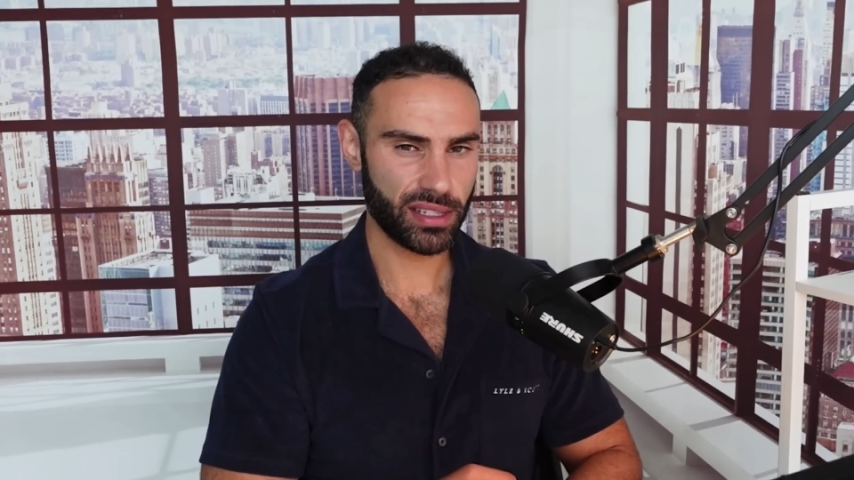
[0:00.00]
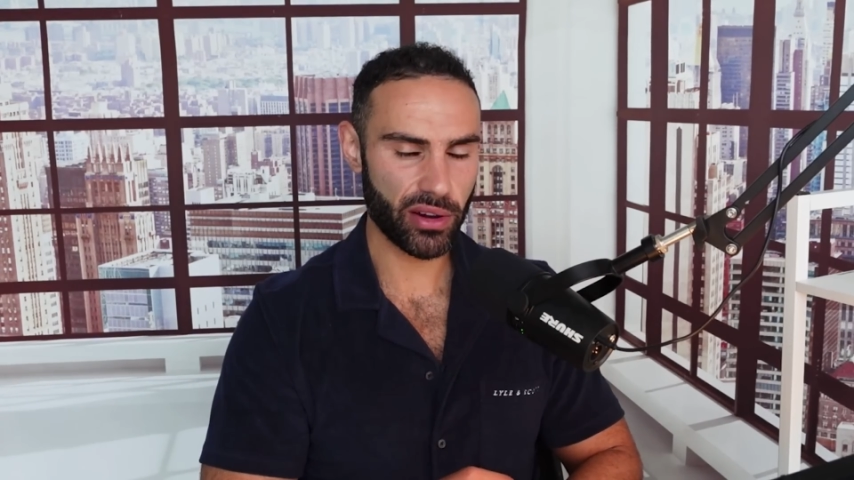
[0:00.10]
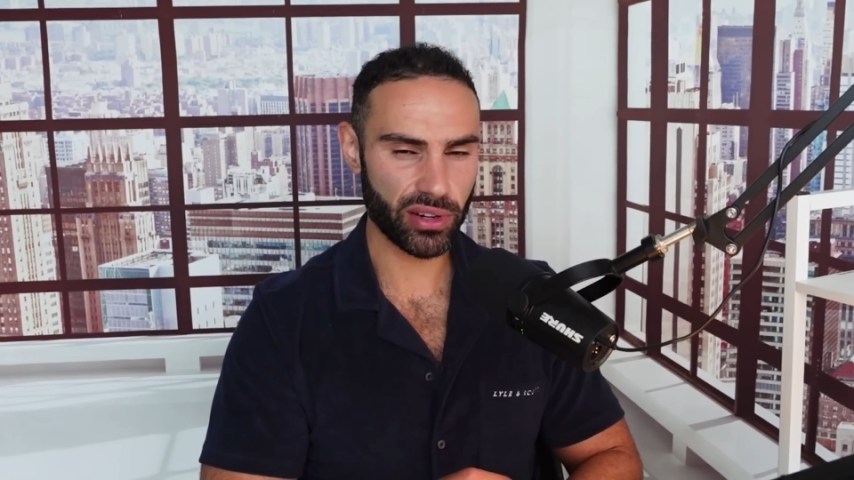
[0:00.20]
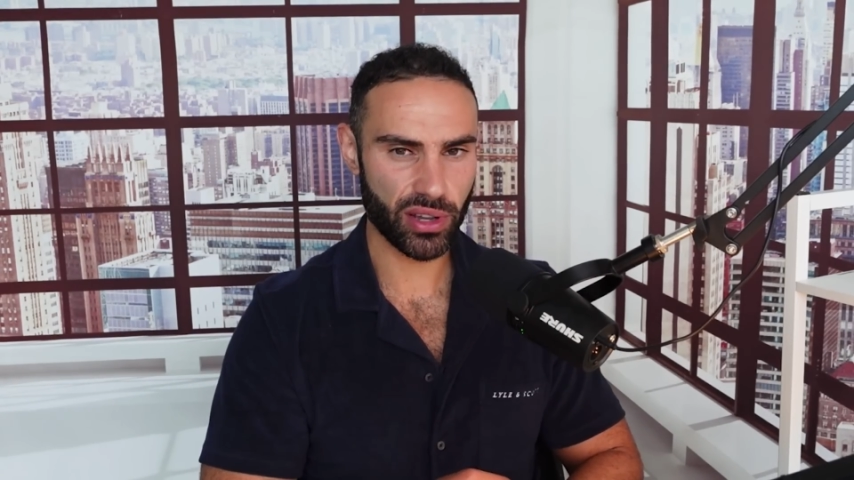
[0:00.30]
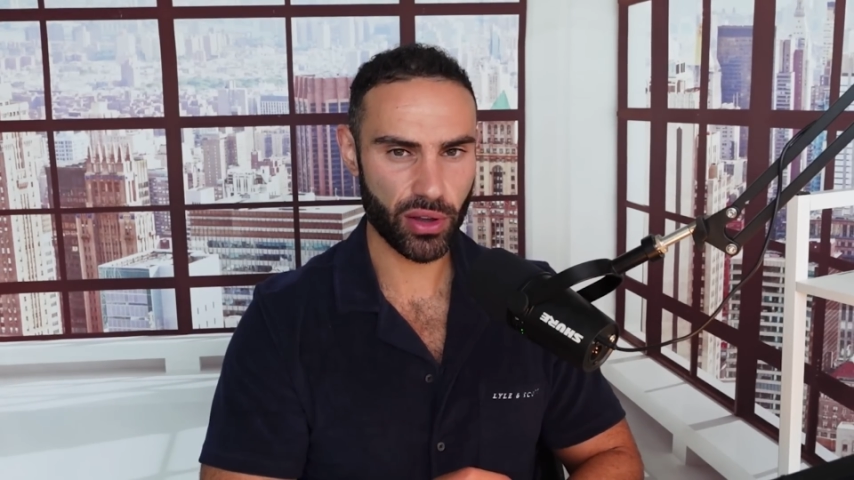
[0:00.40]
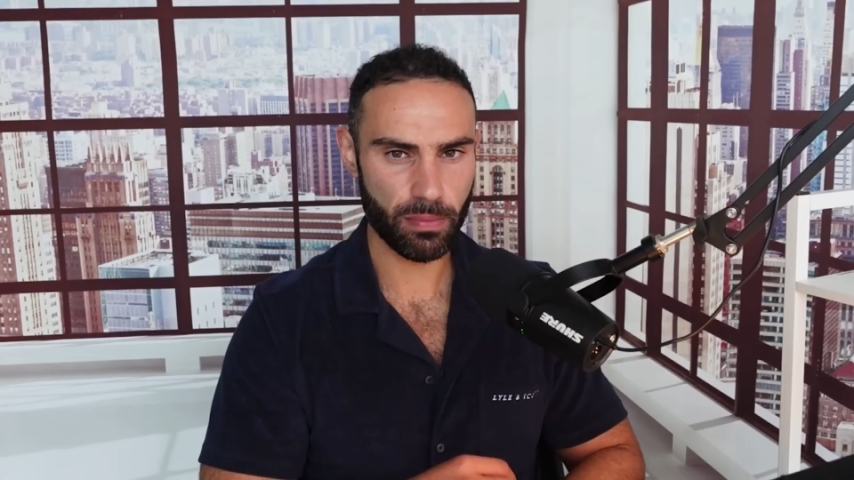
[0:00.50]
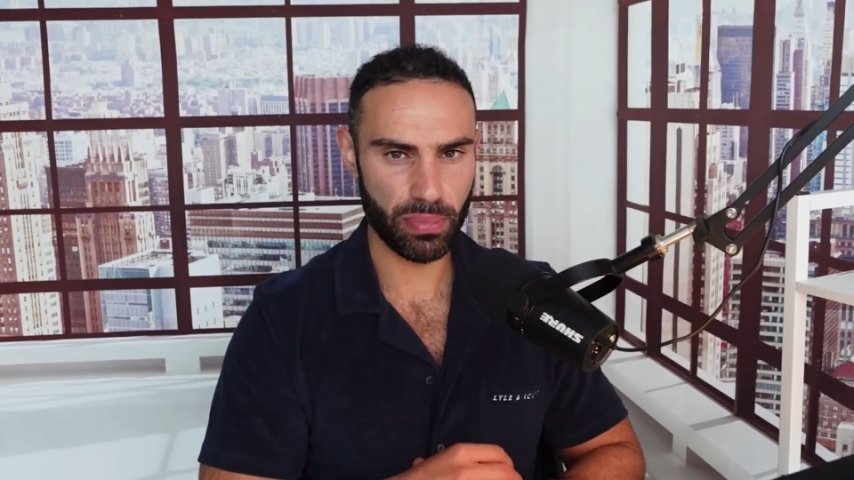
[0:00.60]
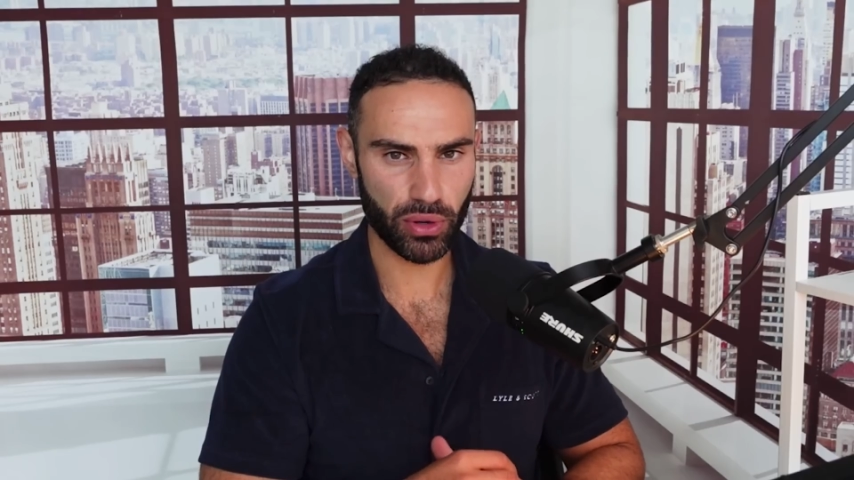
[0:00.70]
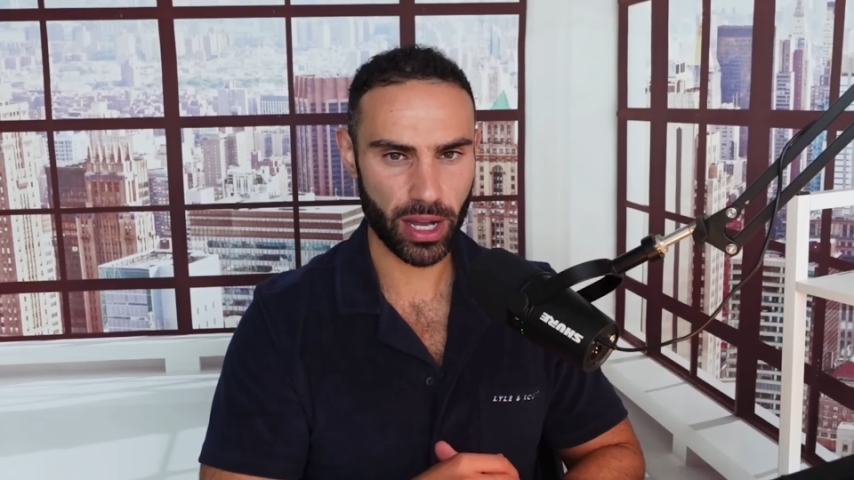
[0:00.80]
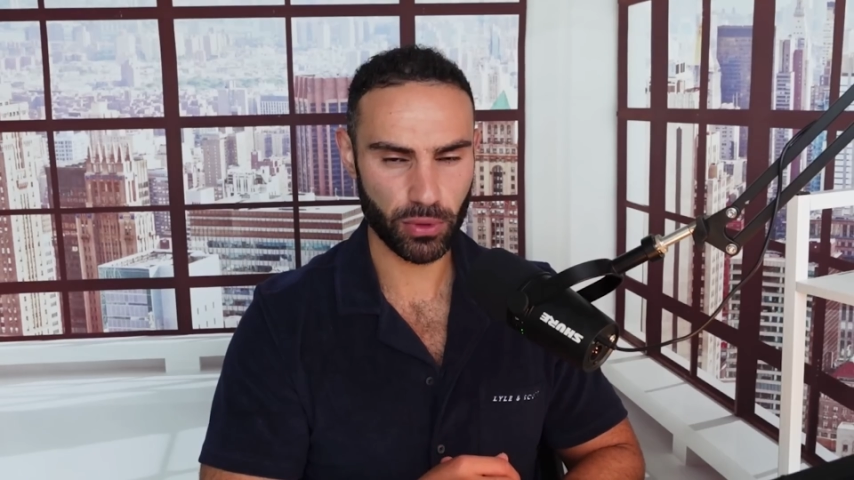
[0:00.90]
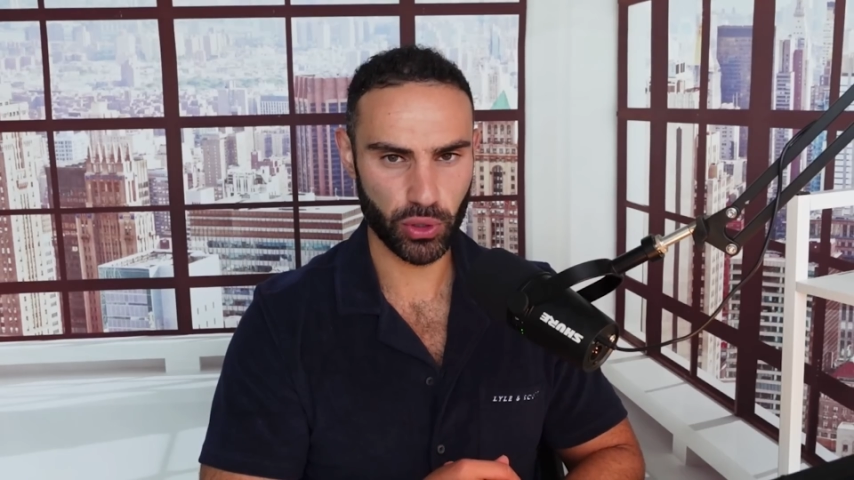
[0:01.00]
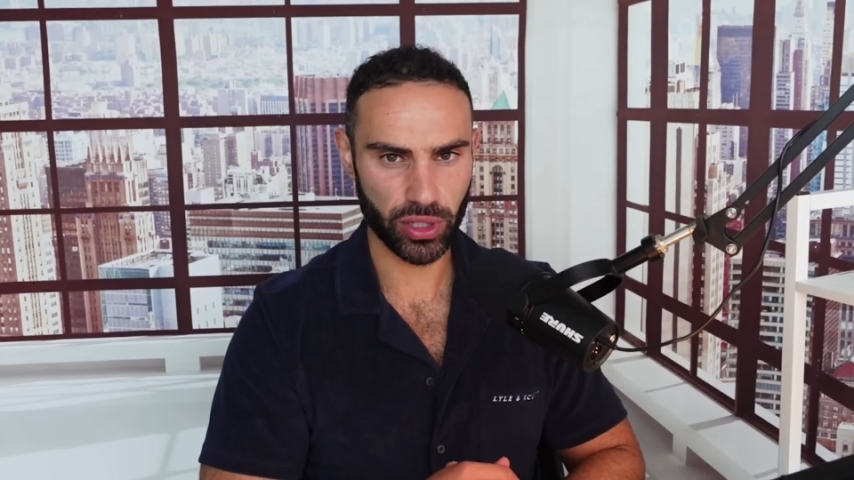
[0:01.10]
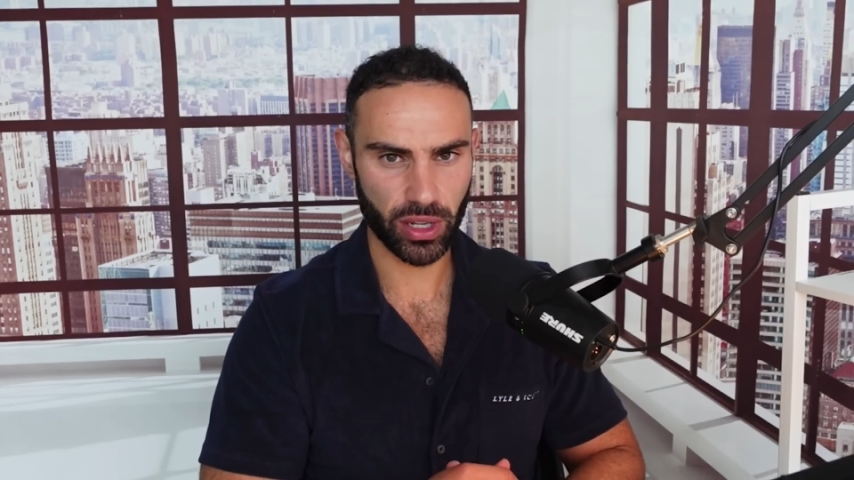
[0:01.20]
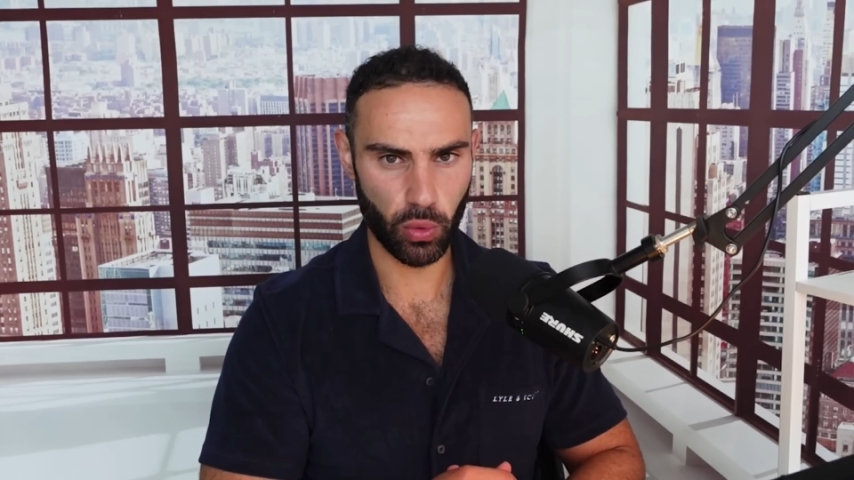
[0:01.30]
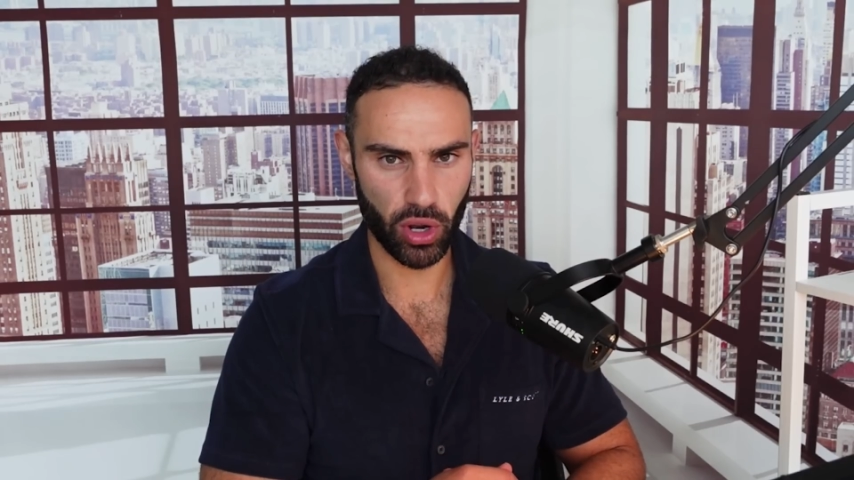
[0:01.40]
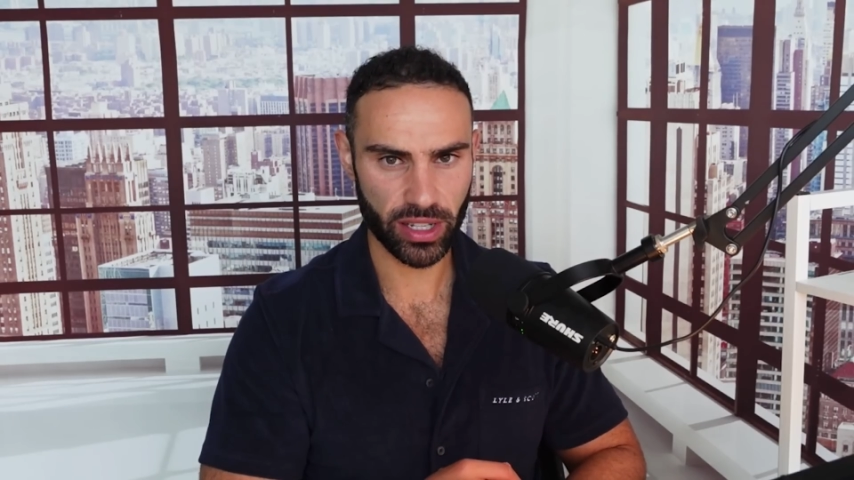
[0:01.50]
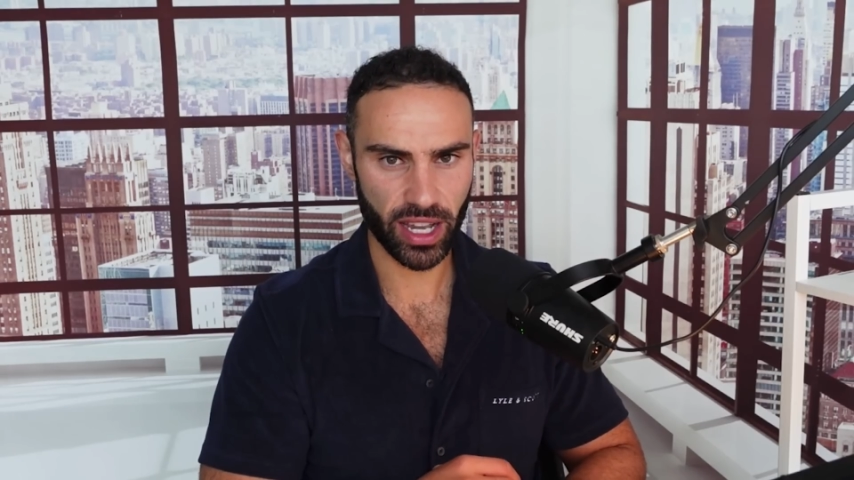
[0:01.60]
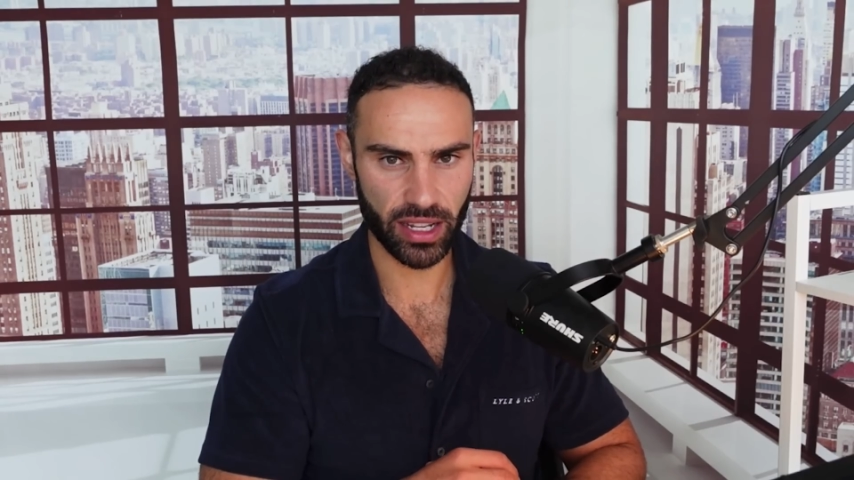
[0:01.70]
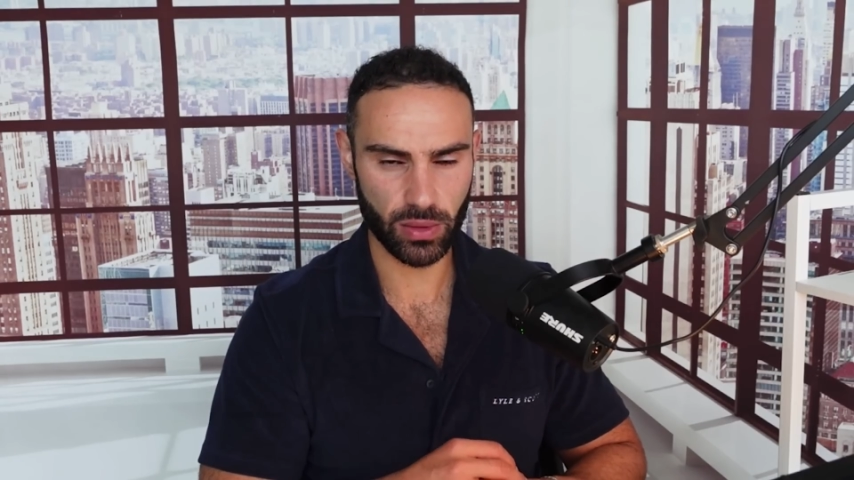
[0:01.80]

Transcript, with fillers: Serotonin buildup during a workout